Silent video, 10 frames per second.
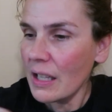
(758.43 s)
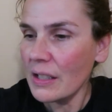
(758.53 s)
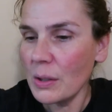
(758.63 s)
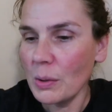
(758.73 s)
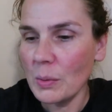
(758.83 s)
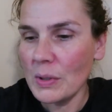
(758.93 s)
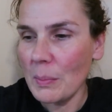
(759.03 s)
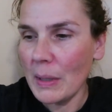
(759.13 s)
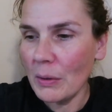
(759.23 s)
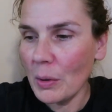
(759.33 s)
So it was a
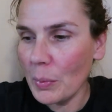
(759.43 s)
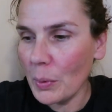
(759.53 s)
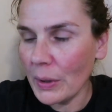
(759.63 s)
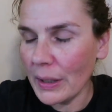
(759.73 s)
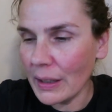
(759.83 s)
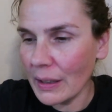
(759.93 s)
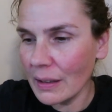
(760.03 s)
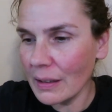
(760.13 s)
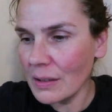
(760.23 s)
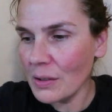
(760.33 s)
Merrill boy.
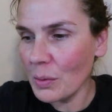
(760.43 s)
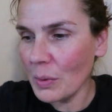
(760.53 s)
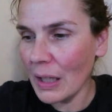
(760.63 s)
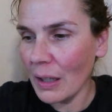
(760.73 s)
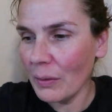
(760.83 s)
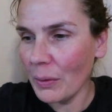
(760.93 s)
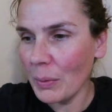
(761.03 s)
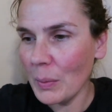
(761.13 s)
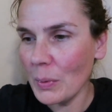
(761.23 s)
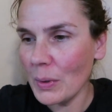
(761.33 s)
So we have
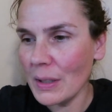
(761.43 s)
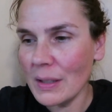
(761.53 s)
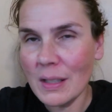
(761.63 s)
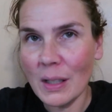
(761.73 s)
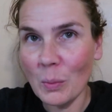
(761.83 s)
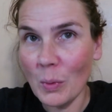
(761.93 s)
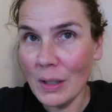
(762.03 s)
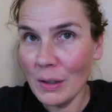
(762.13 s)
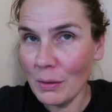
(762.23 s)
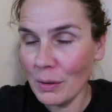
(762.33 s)
three boys and
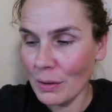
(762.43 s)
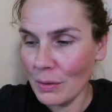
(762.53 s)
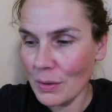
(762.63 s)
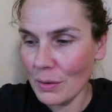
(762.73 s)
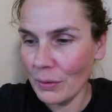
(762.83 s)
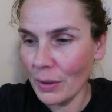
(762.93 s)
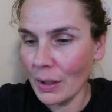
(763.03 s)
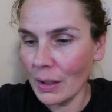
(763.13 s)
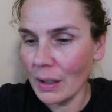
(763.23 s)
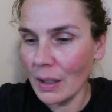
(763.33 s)
one little girl so
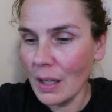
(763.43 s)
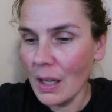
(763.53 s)
far.